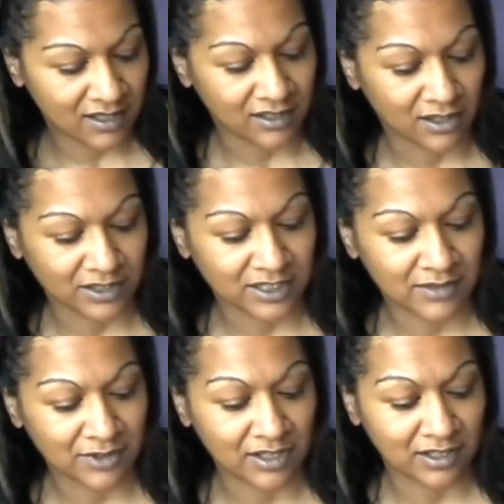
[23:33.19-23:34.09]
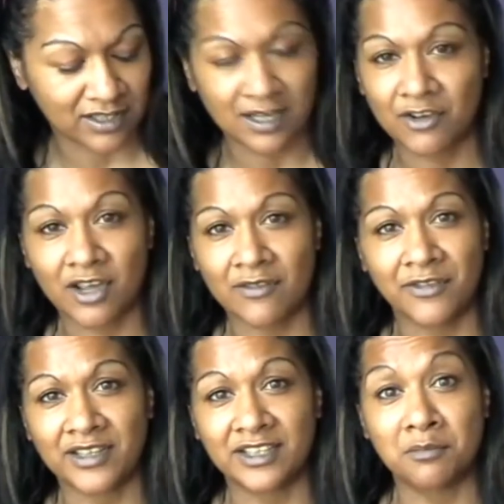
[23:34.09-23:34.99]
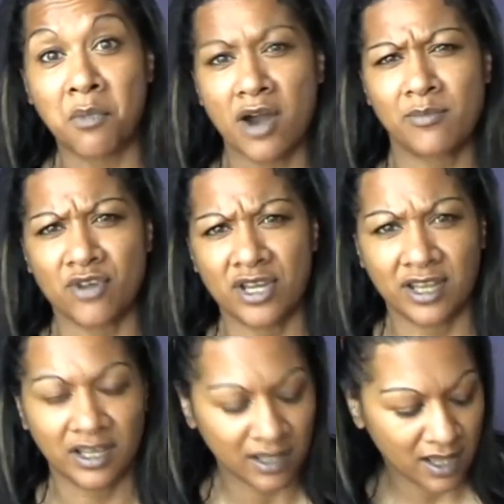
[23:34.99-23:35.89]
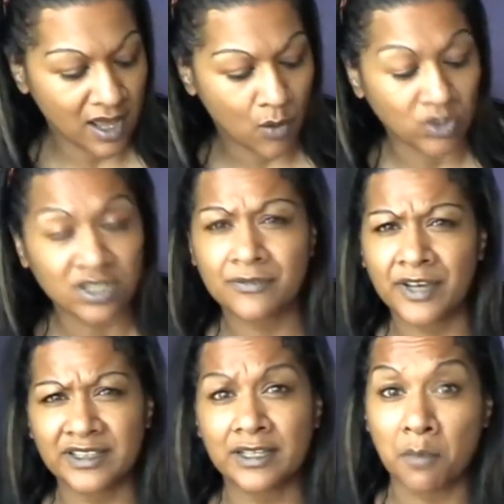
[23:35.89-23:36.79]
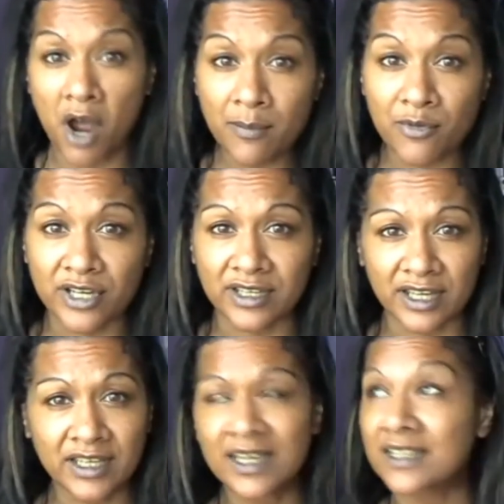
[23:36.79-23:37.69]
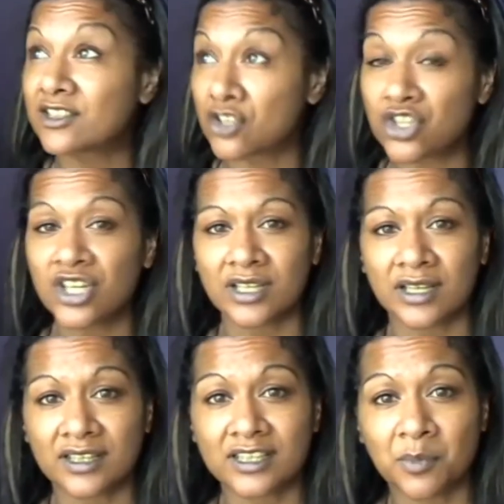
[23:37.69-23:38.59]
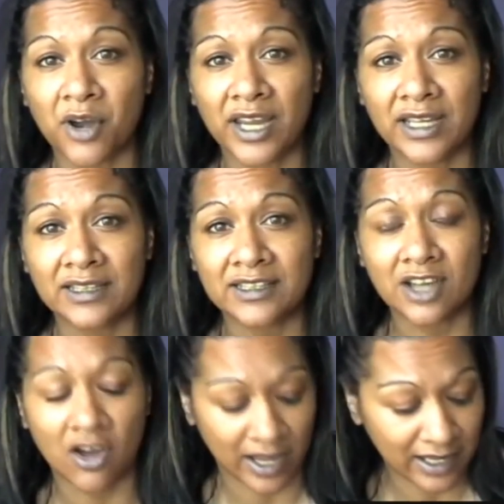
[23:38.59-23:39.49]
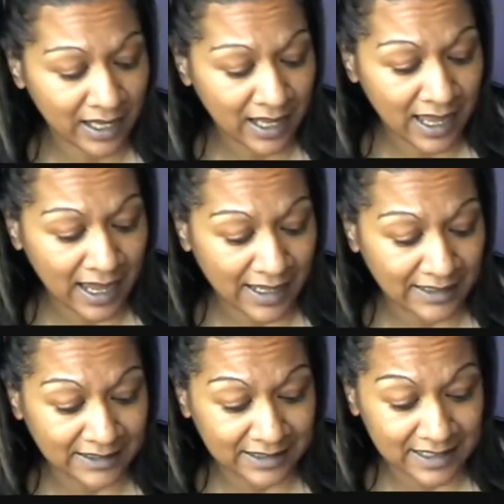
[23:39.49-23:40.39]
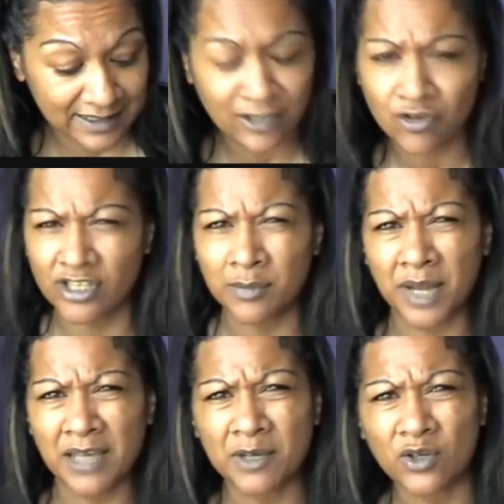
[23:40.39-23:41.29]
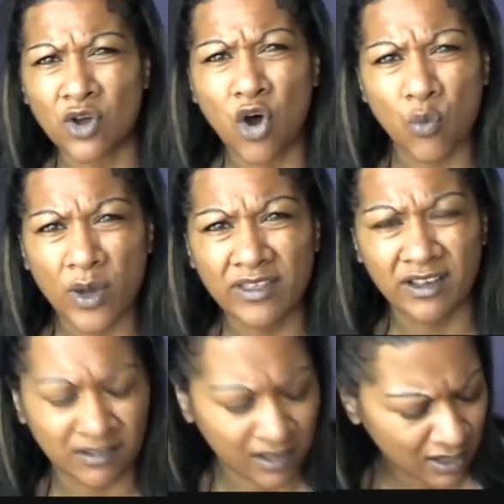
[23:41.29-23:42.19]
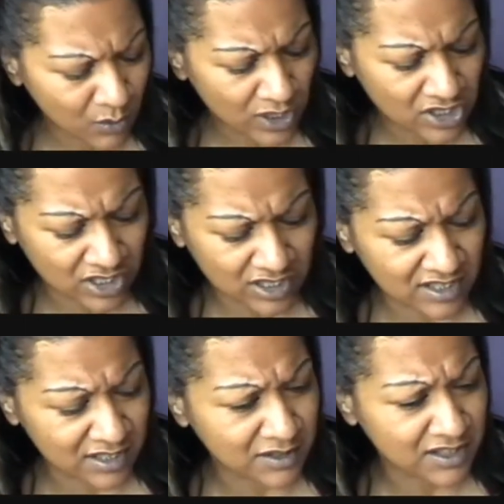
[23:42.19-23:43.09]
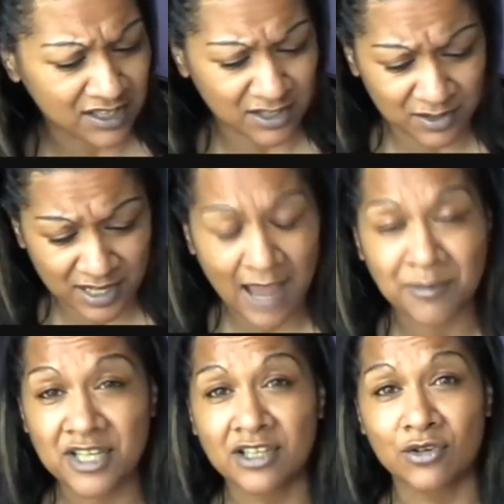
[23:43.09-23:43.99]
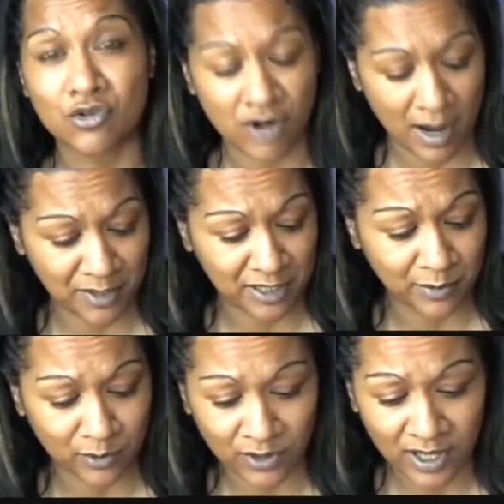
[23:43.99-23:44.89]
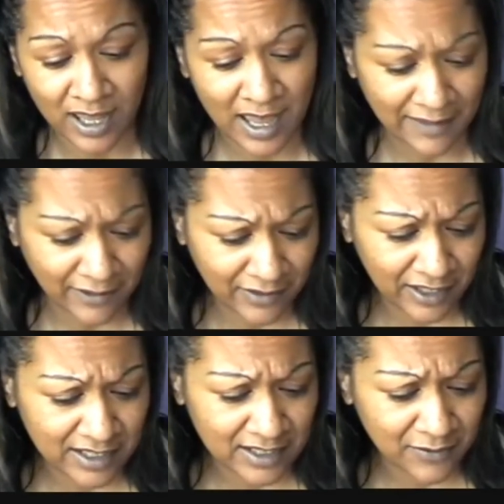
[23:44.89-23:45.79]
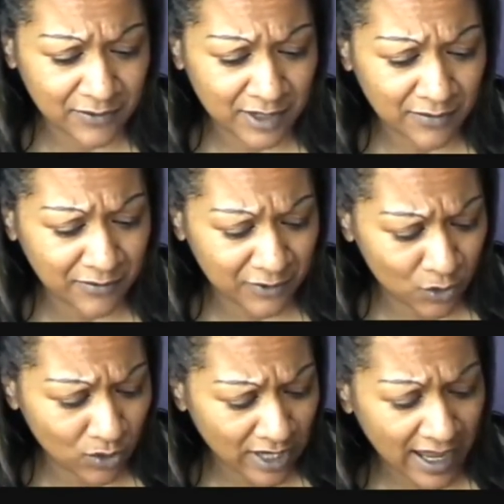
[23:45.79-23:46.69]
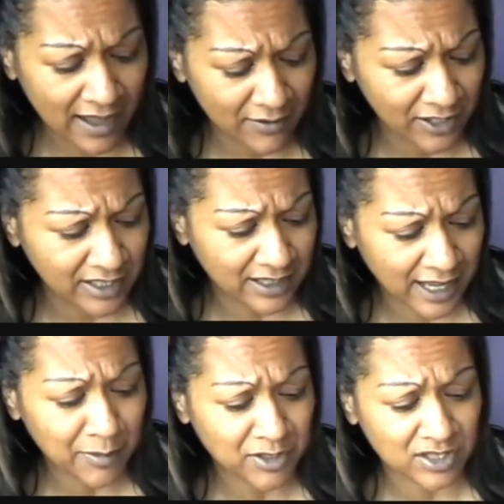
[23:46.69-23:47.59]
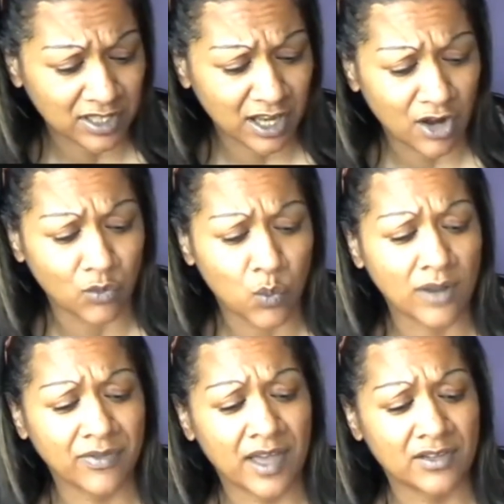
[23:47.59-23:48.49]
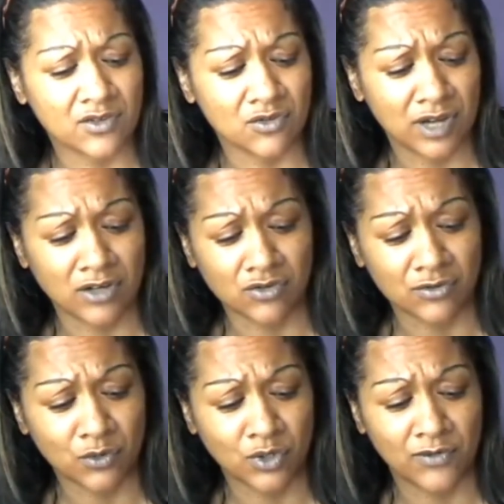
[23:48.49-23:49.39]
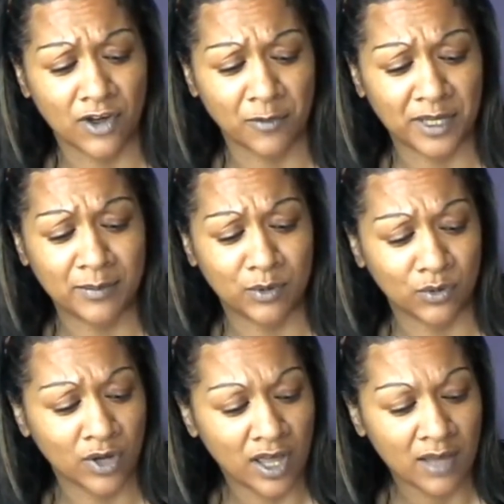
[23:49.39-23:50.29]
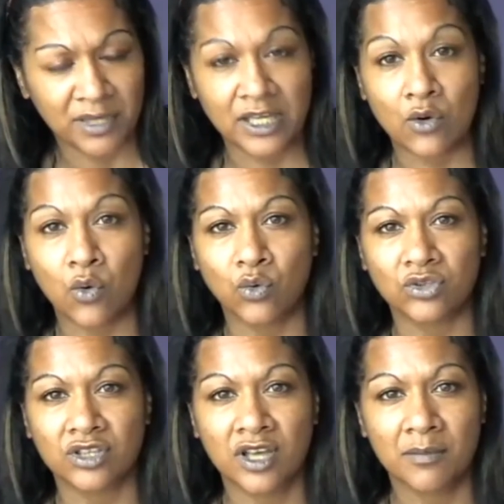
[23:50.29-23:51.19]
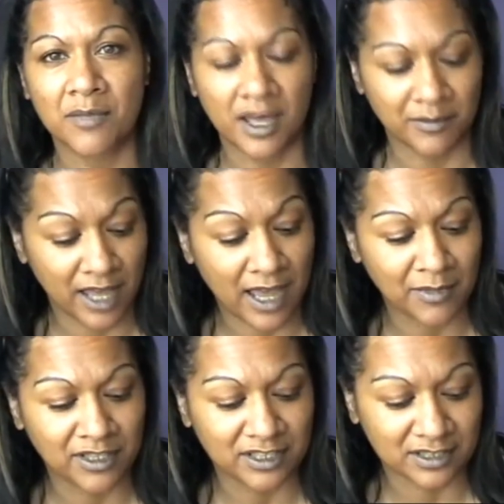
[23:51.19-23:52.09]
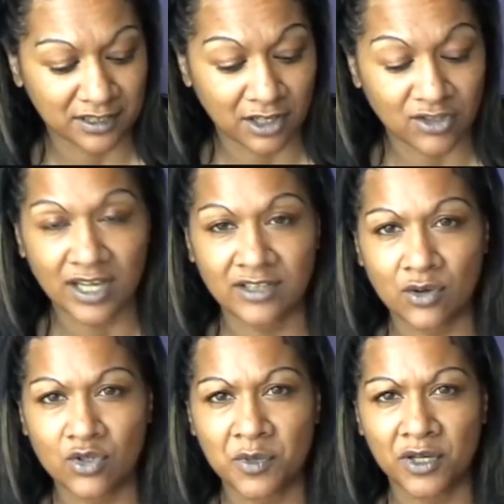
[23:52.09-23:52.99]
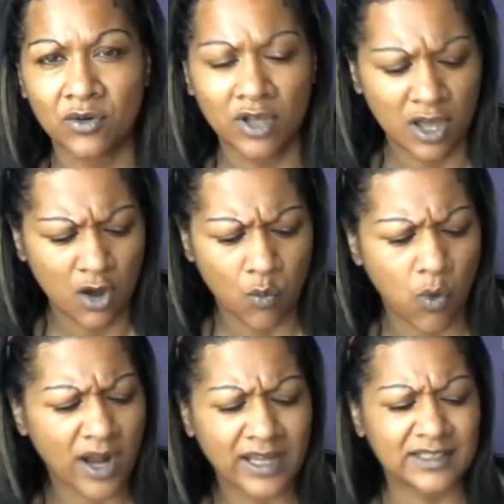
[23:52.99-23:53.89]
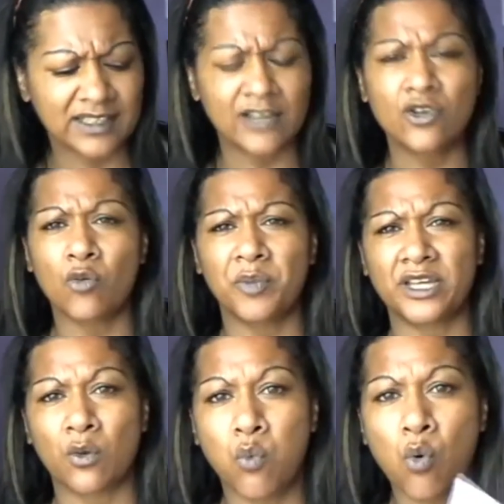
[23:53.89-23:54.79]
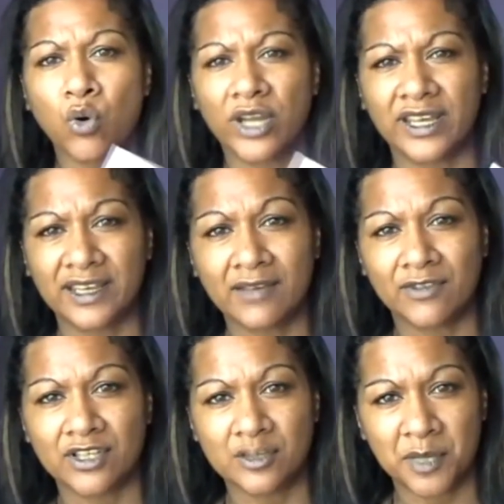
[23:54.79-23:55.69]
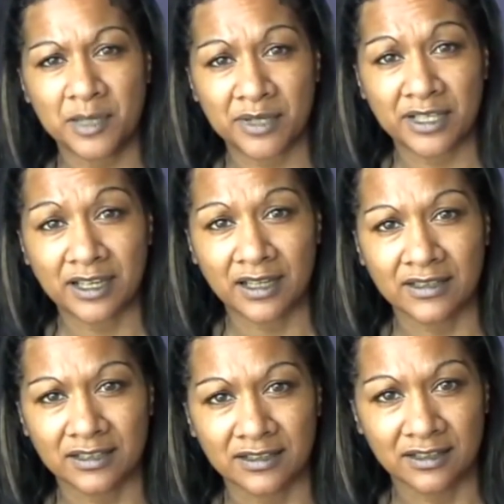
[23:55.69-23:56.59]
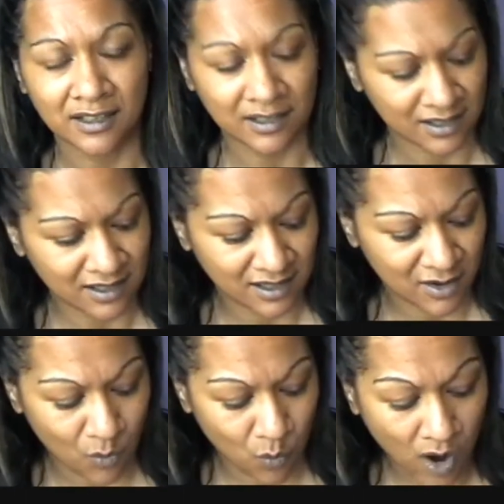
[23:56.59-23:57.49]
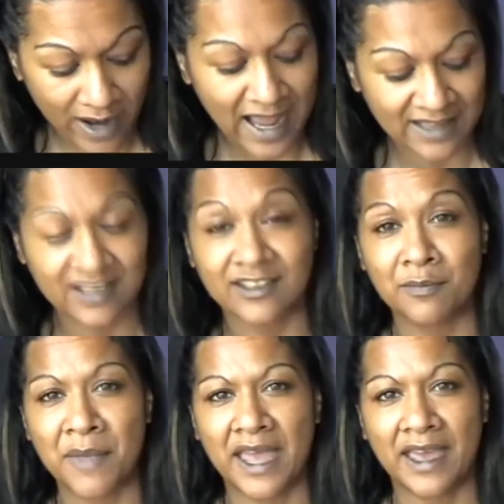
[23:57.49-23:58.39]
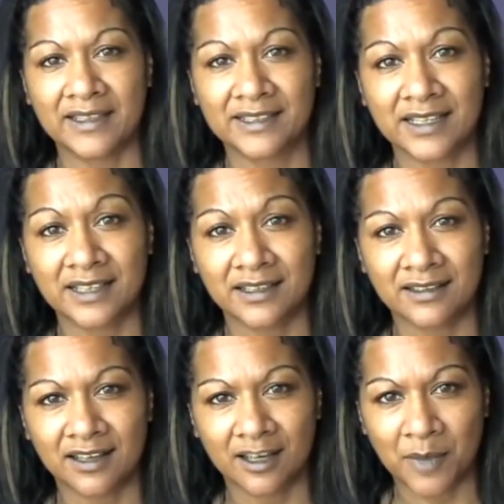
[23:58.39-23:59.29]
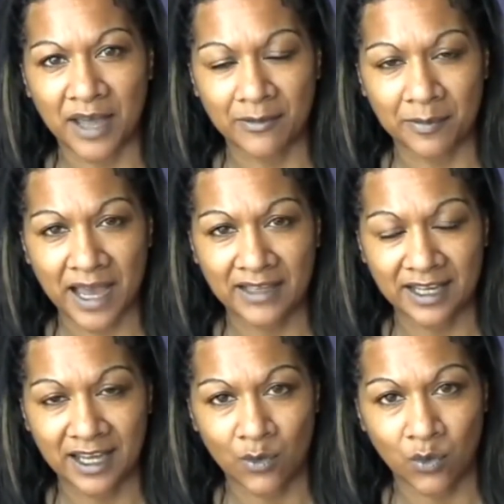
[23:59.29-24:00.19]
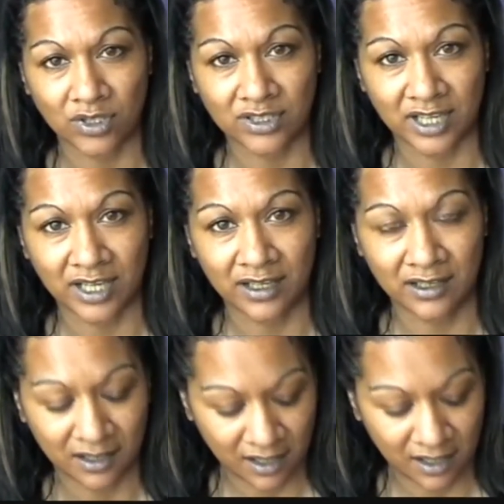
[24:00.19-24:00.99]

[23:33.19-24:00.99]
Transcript: You know, it's never affected my breathing. What's affected my breathing is the shit that they're spraying in the sky, and they're trying to blame it on hot weather, which is it's absolute crap, people. And the thing is, if you're going to have in the capital alone 1,345 people being called, the ambulance, you know, taken to hospital, why has there not been a warning given to people in London? Why hasn't the mayor said anything about bad air quality?